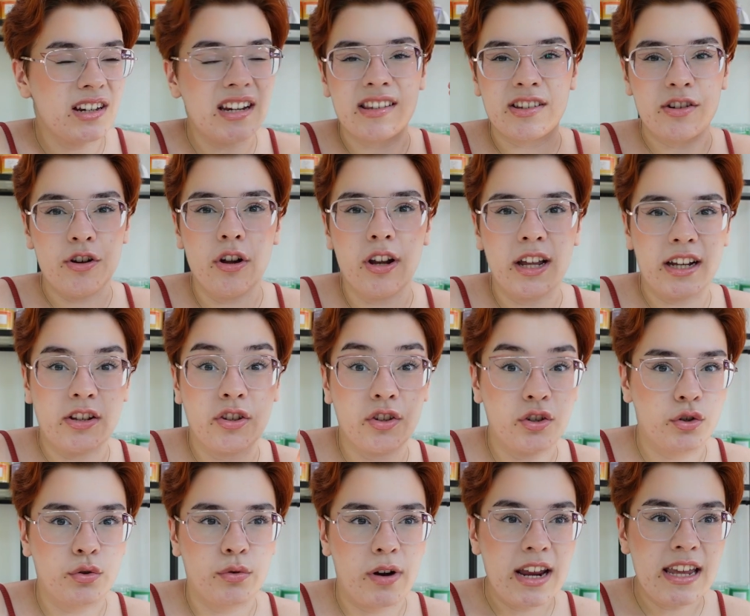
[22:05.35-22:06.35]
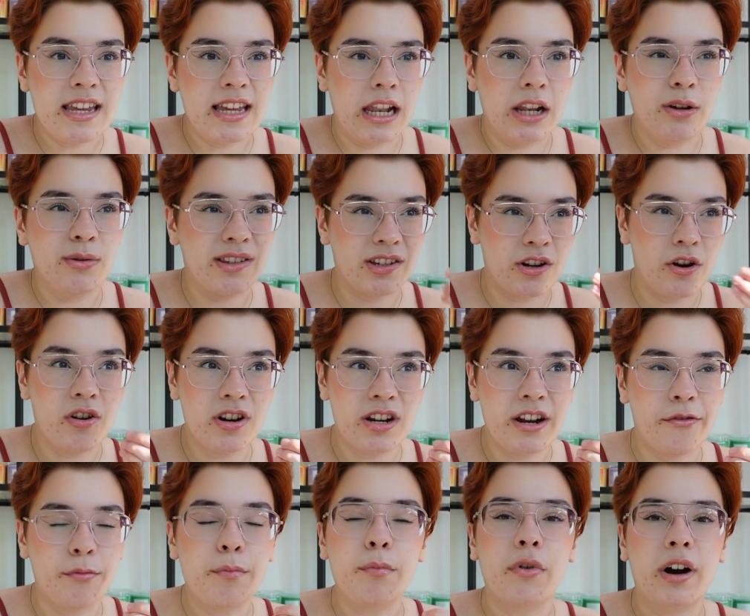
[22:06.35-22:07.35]
it's not like a straight yellow, it's got
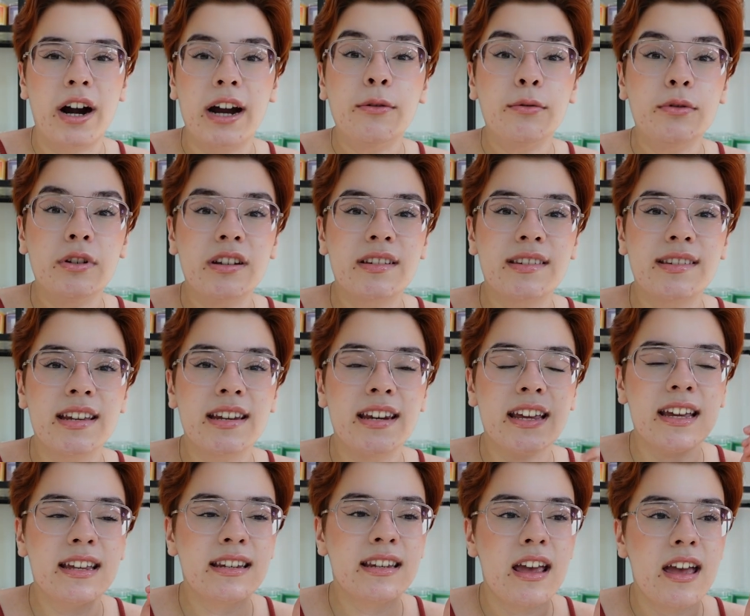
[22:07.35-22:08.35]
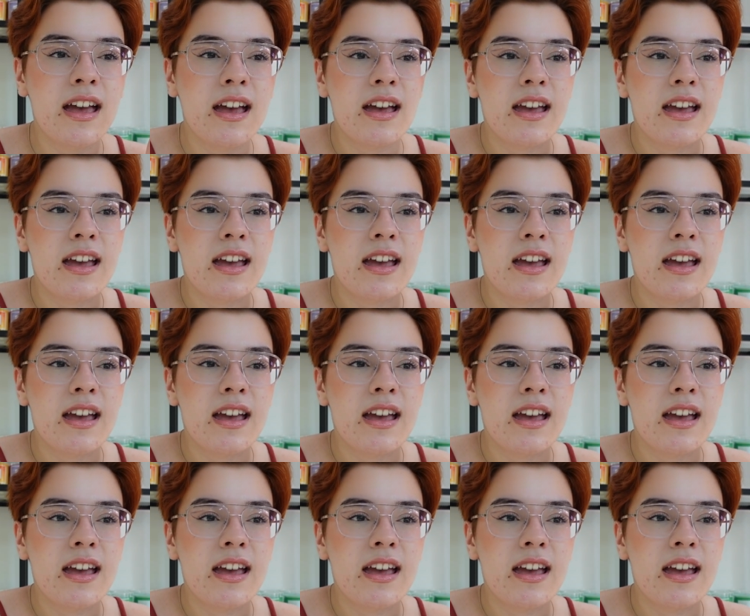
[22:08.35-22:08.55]
enough brownness in it,